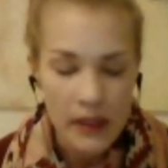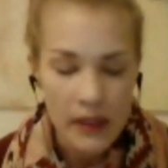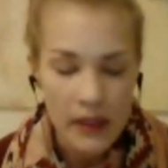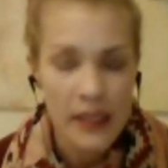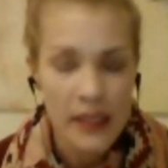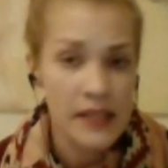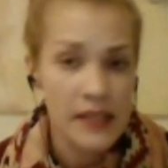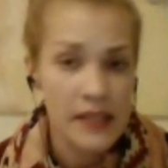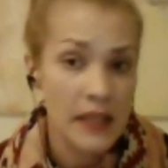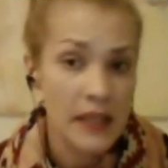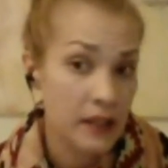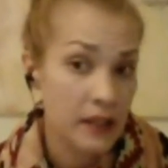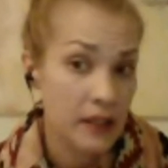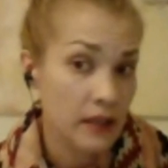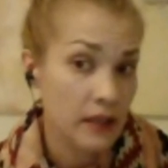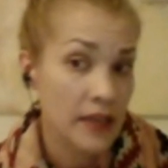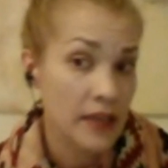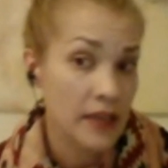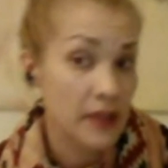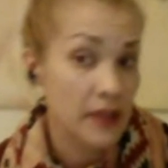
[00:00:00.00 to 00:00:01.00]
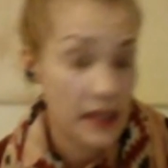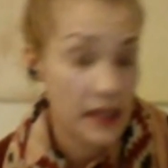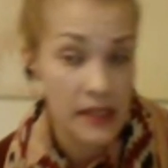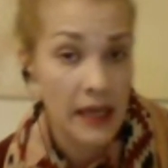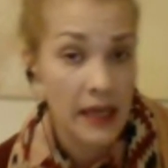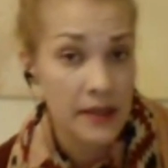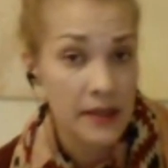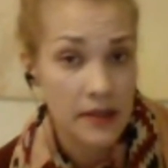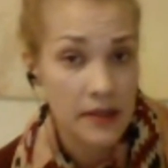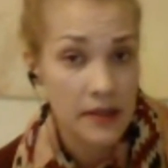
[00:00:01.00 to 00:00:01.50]
It's ethics
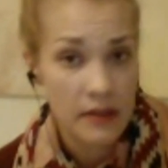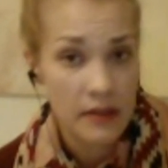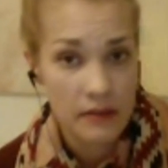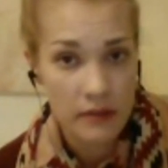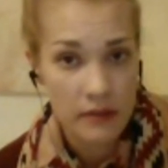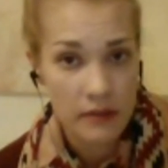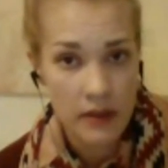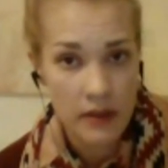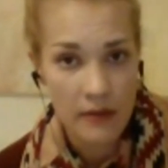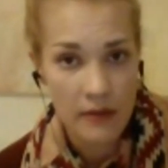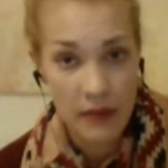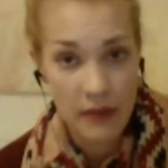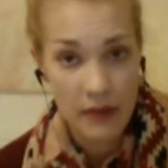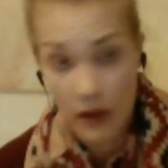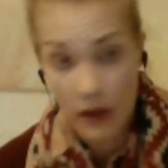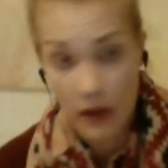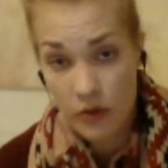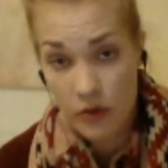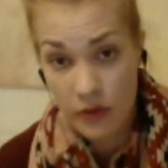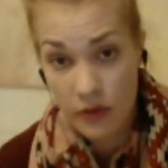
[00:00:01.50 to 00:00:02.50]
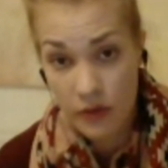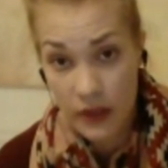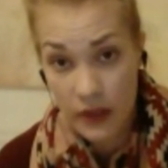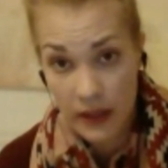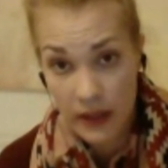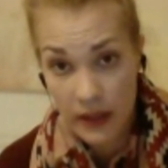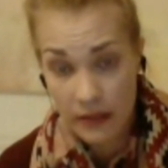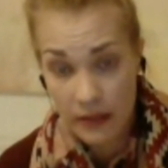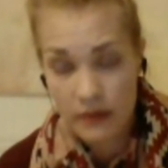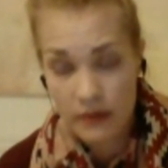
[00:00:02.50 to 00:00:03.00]
and philosophy
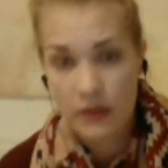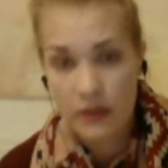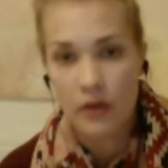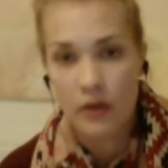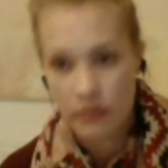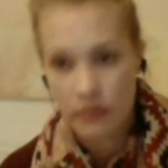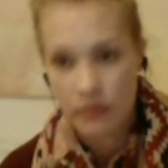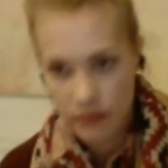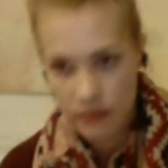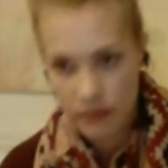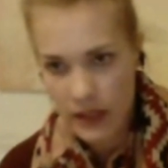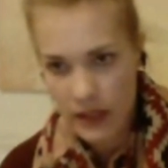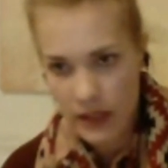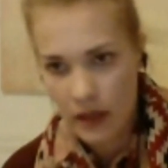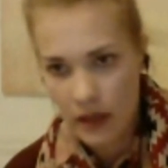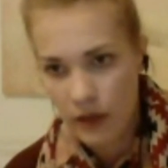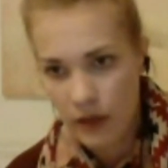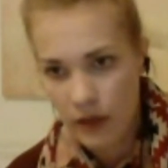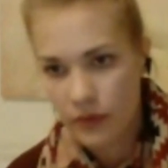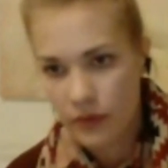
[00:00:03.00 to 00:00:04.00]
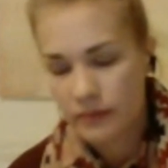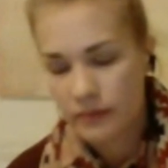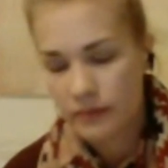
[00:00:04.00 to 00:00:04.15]
and these kind of